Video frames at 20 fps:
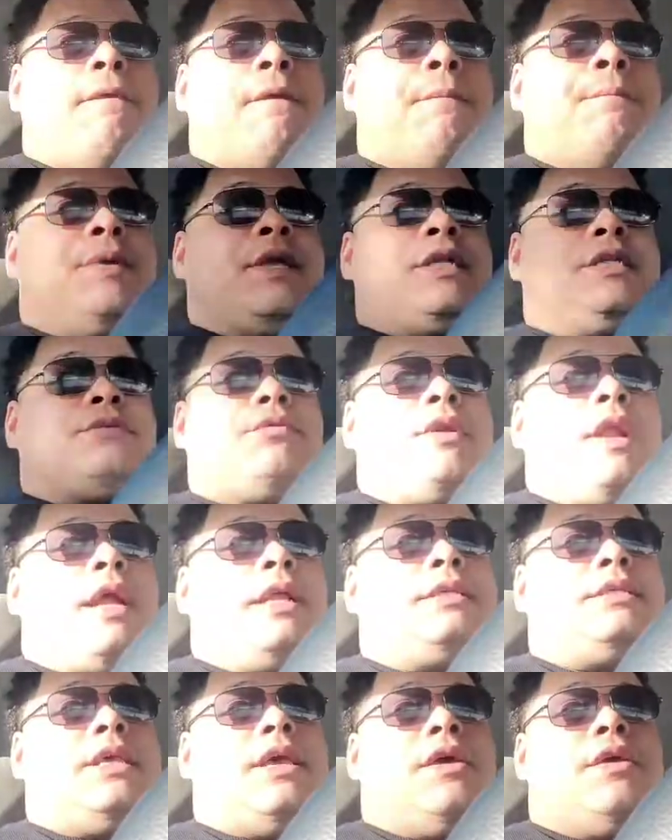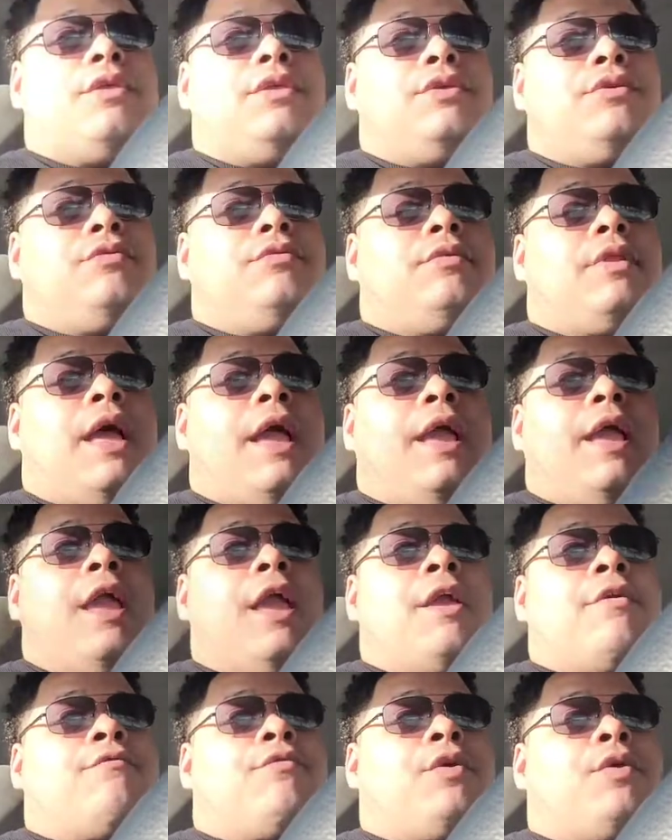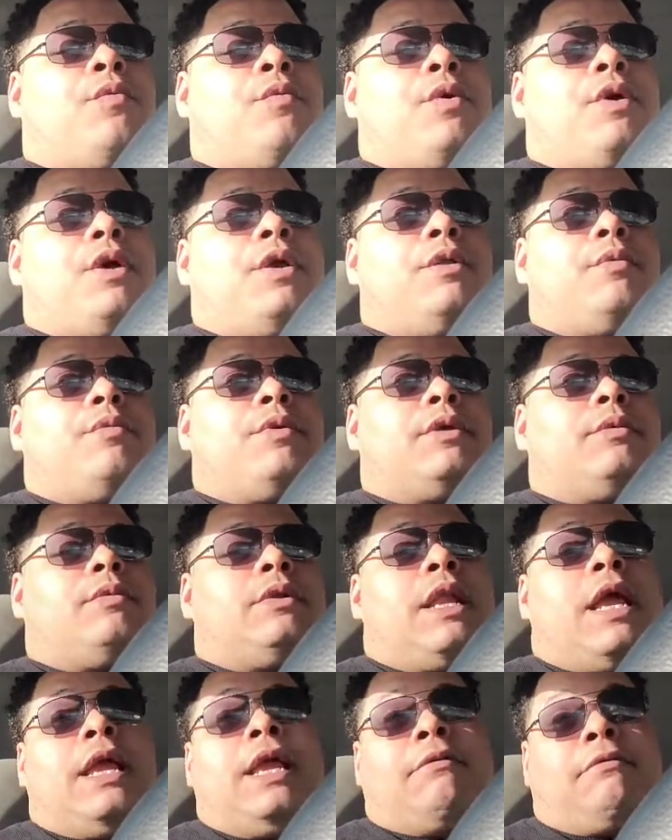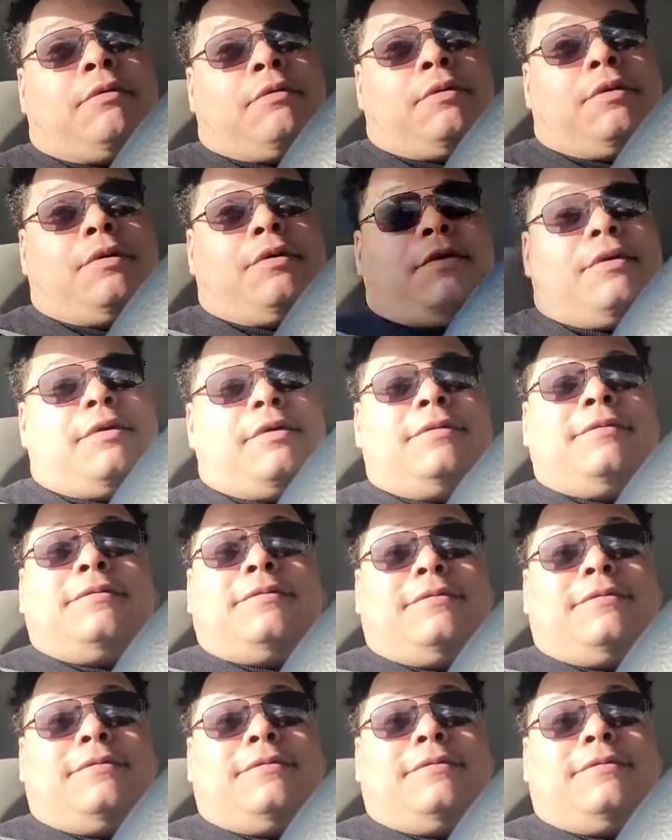Bitch, when I tell you, like, everyone, well, not everyone, girl,